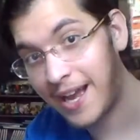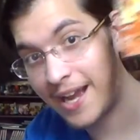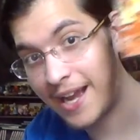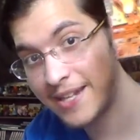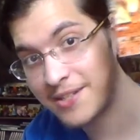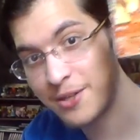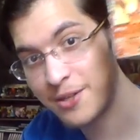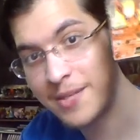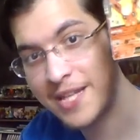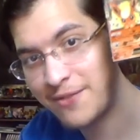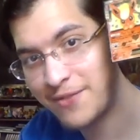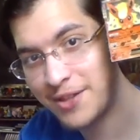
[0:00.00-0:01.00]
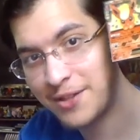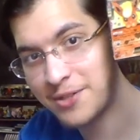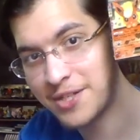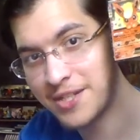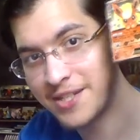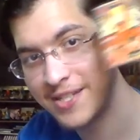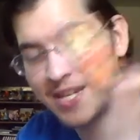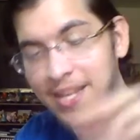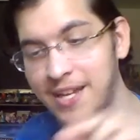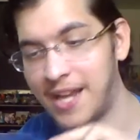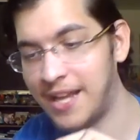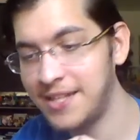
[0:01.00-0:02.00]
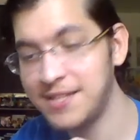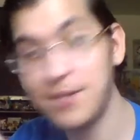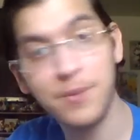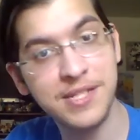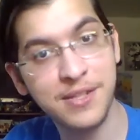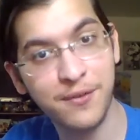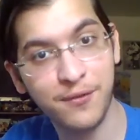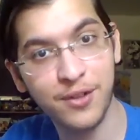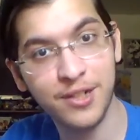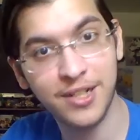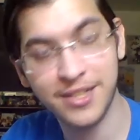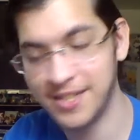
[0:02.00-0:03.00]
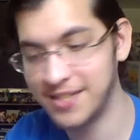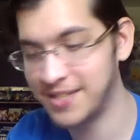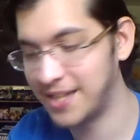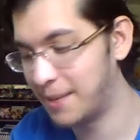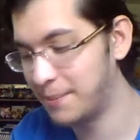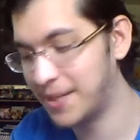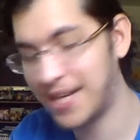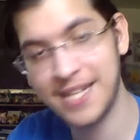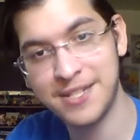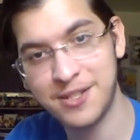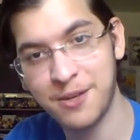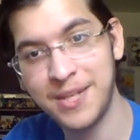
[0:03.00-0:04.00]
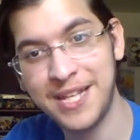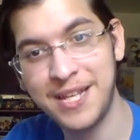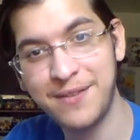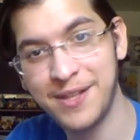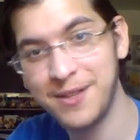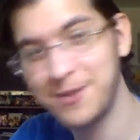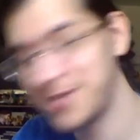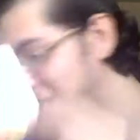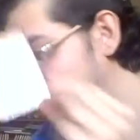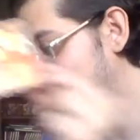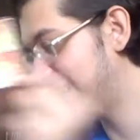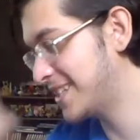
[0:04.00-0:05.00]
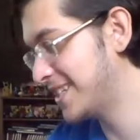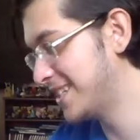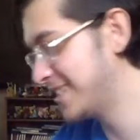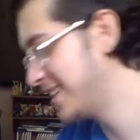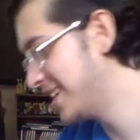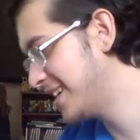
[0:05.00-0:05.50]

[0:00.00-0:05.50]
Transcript: I get so many evolutions. At least it wasn't the full art this time, but I get so many evolution EXs.